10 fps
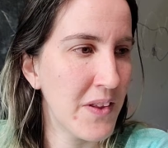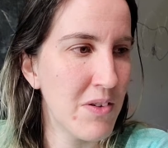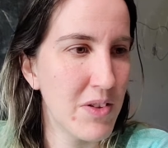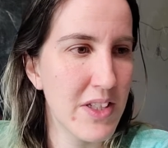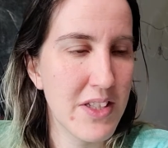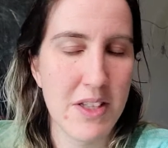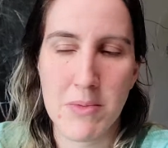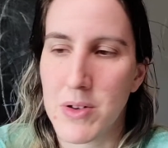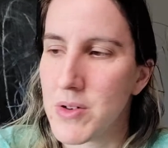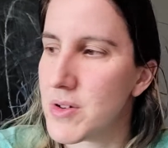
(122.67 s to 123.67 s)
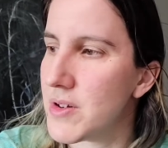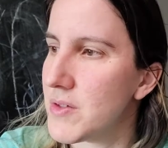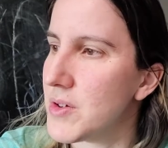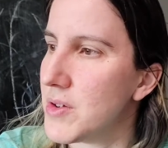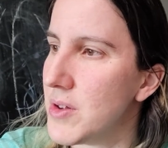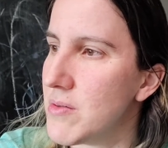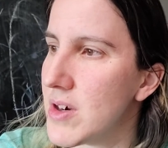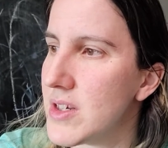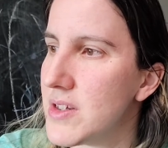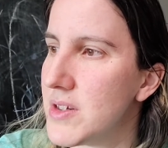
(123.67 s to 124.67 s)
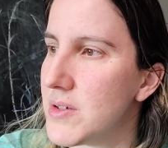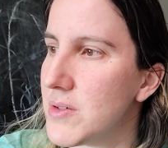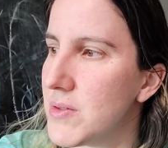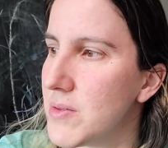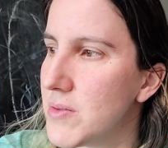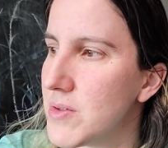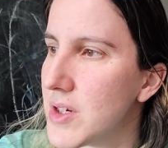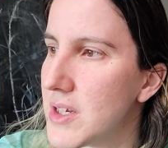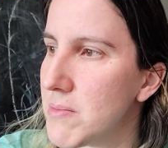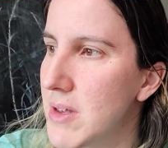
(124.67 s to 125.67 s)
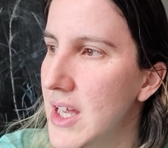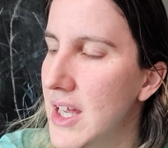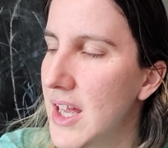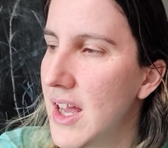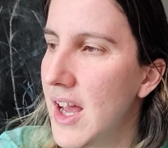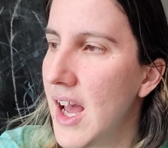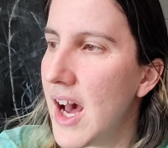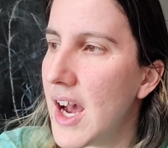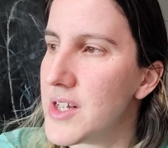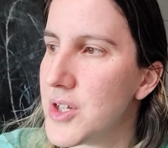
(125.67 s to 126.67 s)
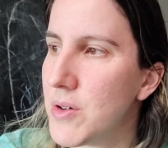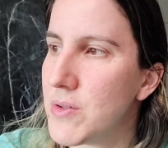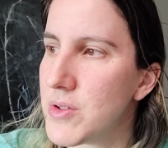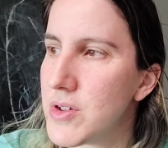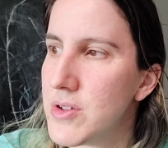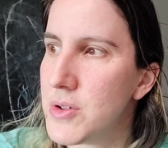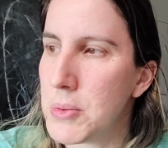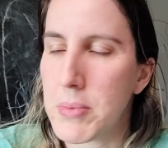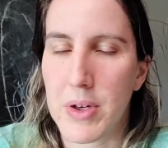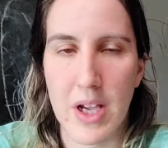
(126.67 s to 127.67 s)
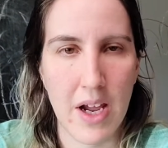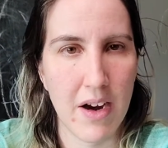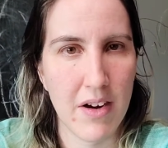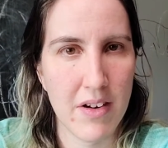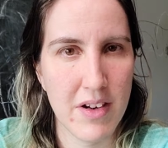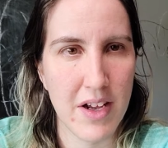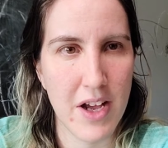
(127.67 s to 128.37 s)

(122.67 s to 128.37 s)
you list them in order of who you want to try to meet. I don't super care,